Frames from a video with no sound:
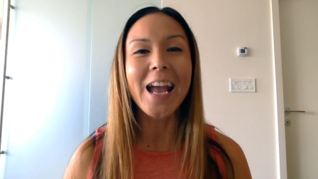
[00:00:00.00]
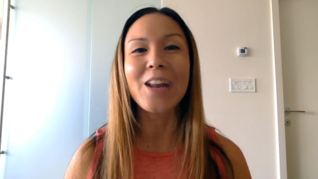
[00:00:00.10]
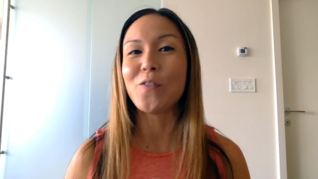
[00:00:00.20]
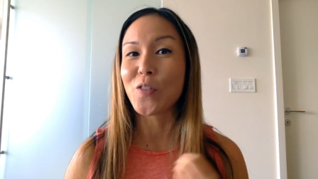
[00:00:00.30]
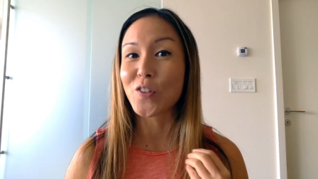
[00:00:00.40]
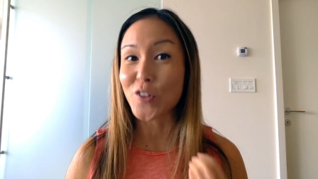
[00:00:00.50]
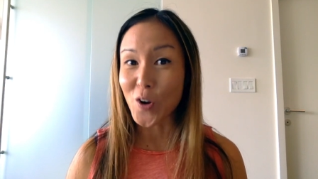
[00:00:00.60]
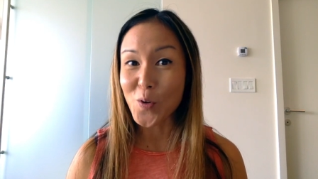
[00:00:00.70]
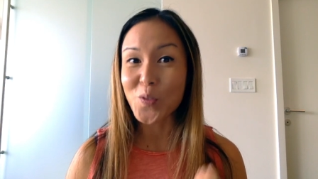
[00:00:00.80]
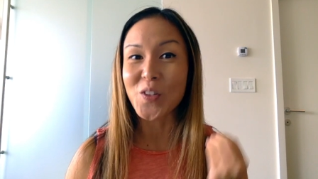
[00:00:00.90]
And if
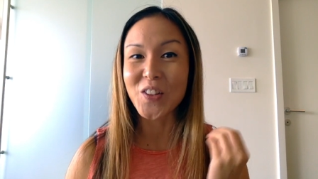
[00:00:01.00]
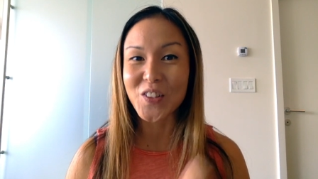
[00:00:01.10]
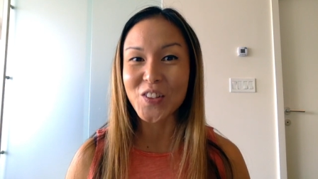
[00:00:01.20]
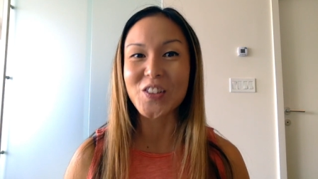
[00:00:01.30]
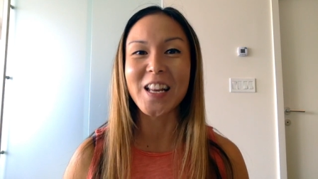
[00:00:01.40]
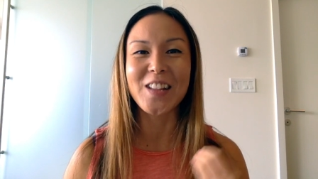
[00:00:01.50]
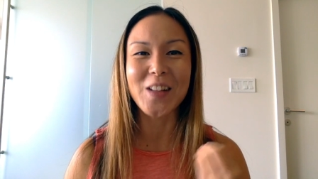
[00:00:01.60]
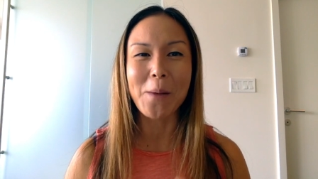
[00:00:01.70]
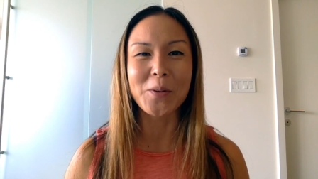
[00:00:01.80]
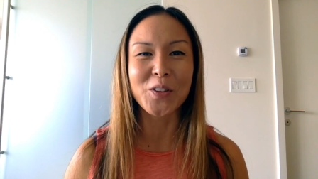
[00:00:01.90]
so,
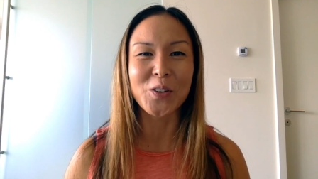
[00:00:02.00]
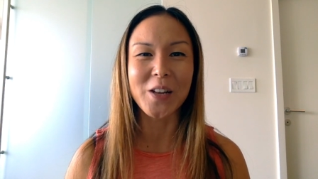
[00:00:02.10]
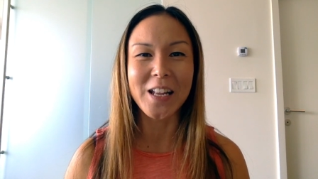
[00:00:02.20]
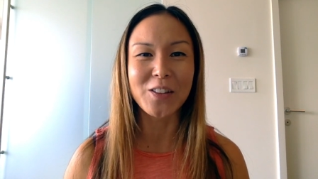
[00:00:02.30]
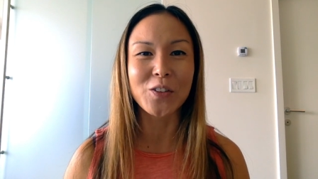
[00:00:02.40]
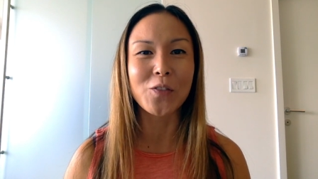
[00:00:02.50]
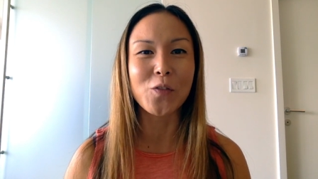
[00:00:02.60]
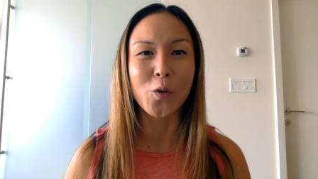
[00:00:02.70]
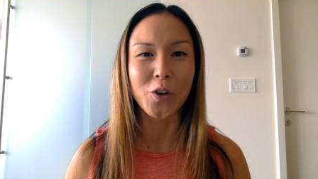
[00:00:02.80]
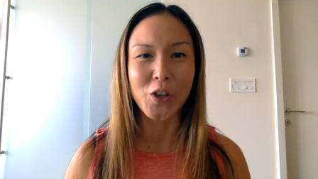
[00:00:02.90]
today's episode is
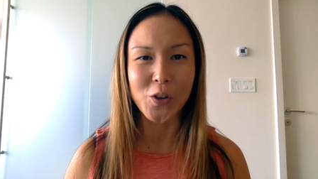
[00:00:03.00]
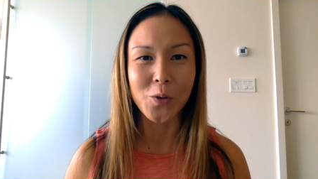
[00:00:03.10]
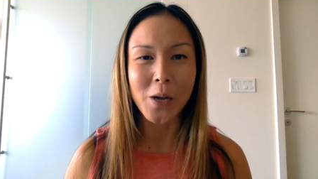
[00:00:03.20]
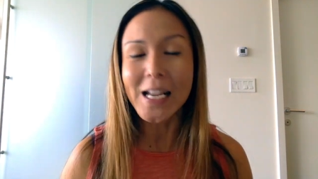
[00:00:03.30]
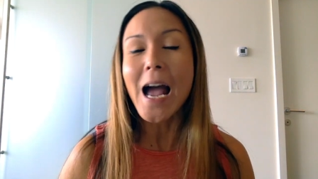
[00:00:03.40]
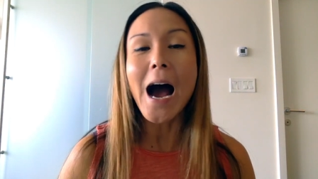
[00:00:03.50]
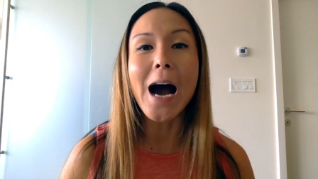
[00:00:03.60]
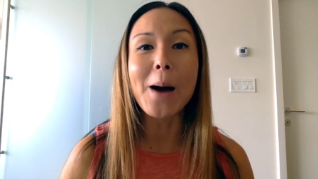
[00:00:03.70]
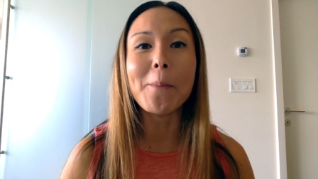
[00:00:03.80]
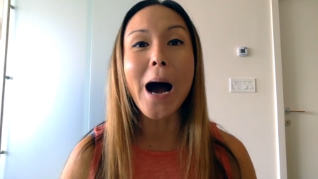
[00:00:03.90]
for you.
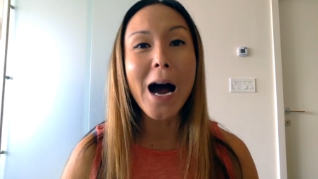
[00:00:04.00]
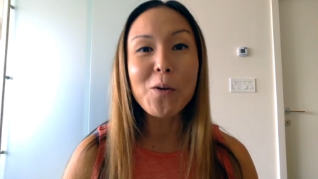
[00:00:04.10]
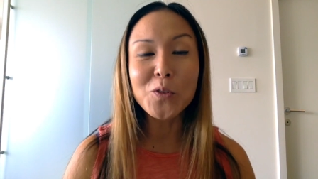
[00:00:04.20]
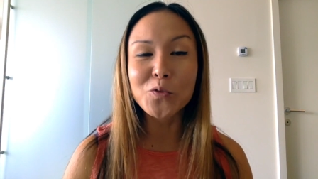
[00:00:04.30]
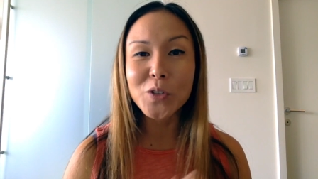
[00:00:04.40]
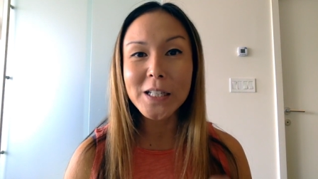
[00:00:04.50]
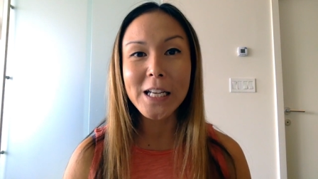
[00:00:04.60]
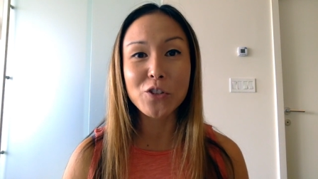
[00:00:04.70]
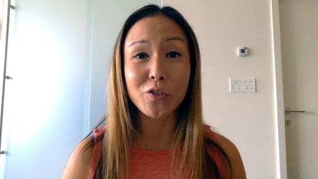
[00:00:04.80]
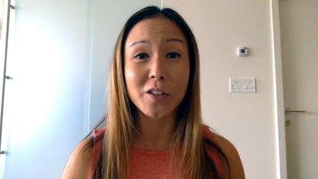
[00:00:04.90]
I was
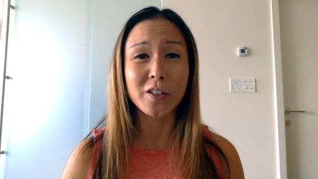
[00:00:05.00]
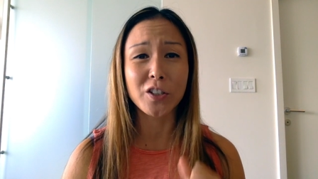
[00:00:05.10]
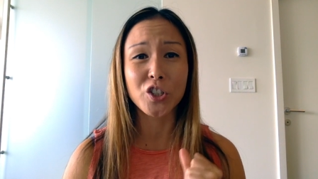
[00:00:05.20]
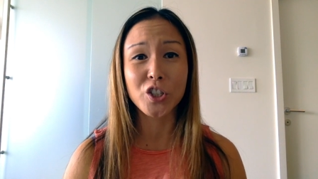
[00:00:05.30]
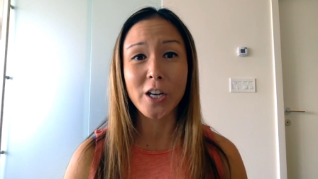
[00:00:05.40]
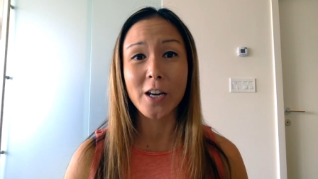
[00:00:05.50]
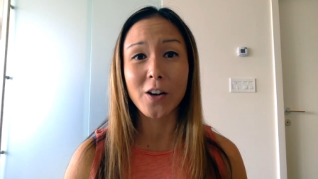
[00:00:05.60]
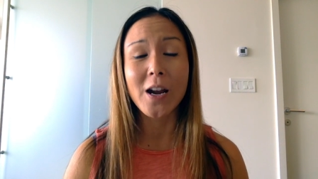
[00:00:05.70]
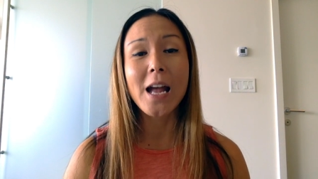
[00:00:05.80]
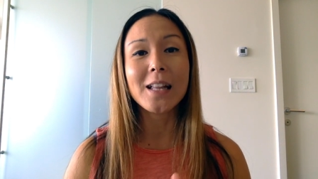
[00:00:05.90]
really interested to
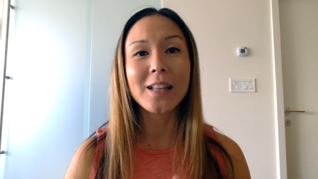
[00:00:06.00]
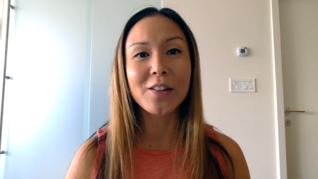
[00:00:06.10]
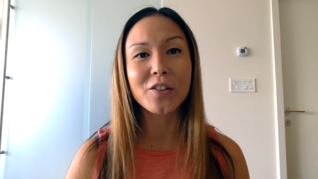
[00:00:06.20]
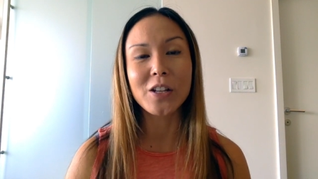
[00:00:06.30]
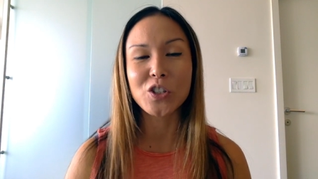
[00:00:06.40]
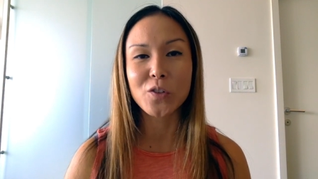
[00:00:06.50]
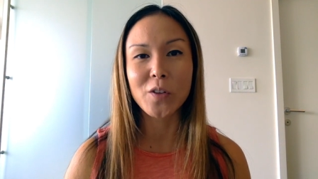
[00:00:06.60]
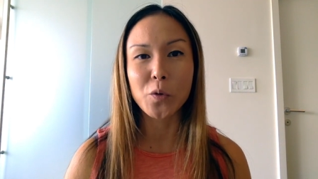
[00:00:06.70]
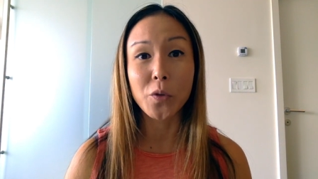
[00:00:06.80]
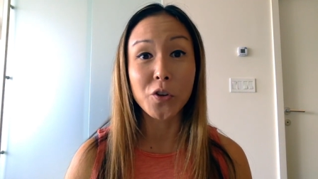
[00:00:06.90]
share Lisa's
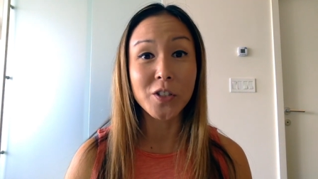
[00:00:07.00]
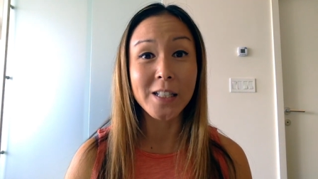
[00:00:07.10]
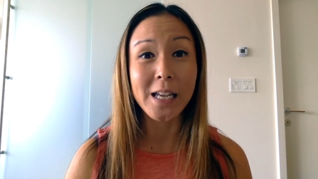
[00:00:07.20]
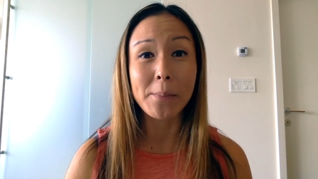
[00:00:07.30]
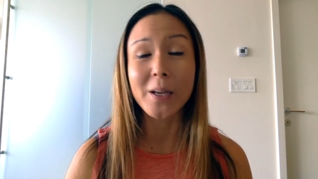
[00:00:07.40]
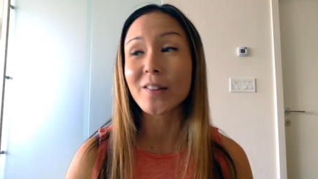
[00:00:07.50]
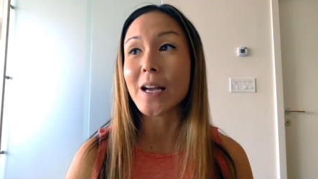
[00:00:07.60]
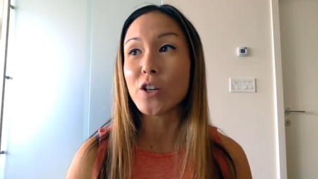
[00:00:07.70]
interview with you today because I